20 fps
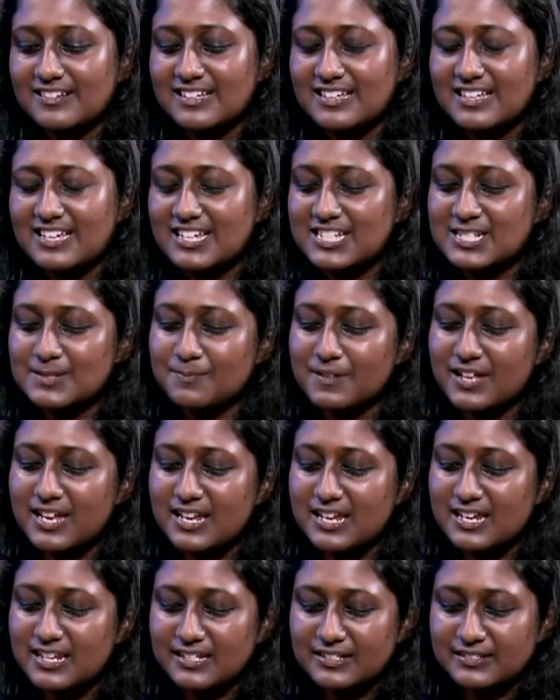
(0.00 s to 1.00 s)

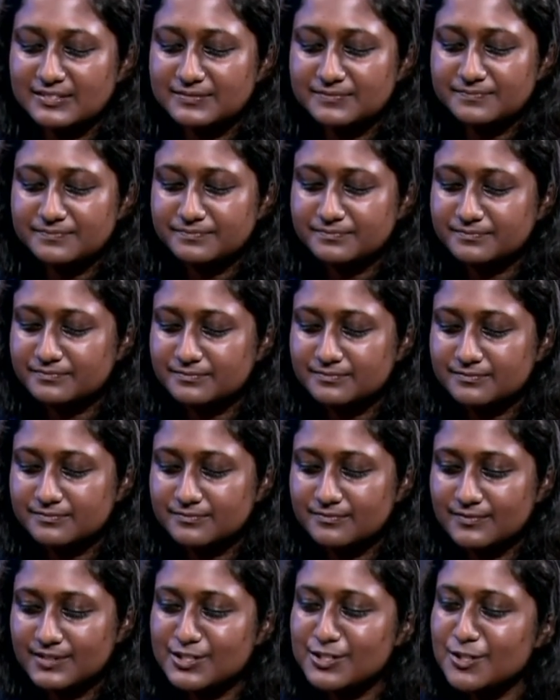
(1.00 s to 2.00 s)
explain
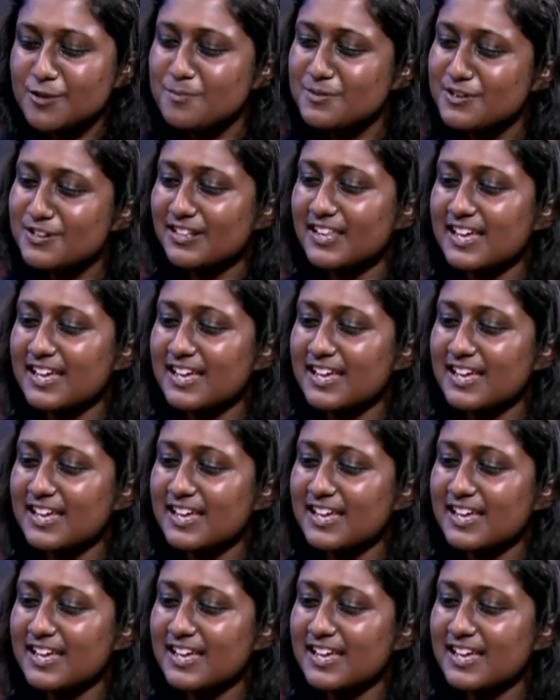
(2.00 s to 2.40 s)
so beautiful.